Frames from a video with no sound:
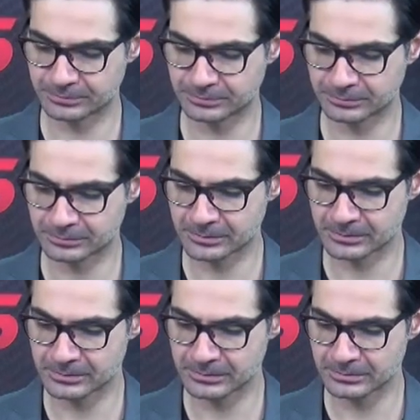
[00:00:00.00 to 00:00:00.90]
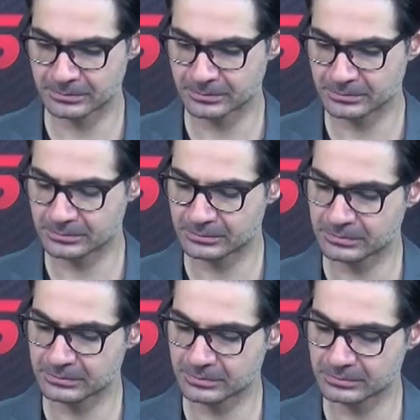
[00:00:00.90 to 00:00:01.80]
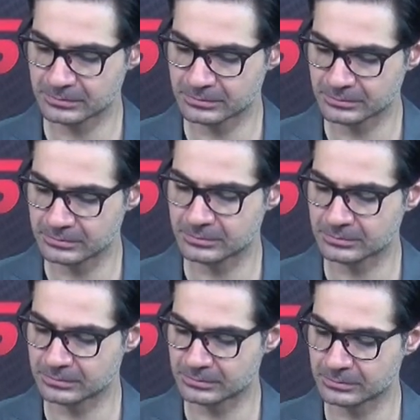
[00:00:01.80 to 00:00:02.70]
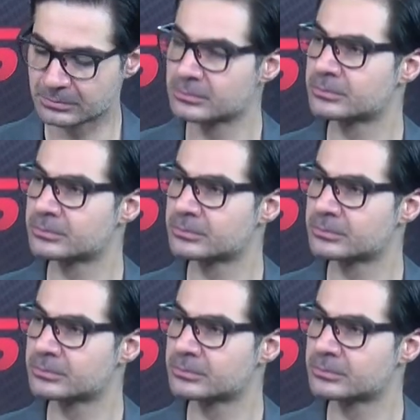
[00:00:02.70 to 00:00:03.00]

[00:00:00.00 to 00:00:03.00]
No words are spoken by the person on screen.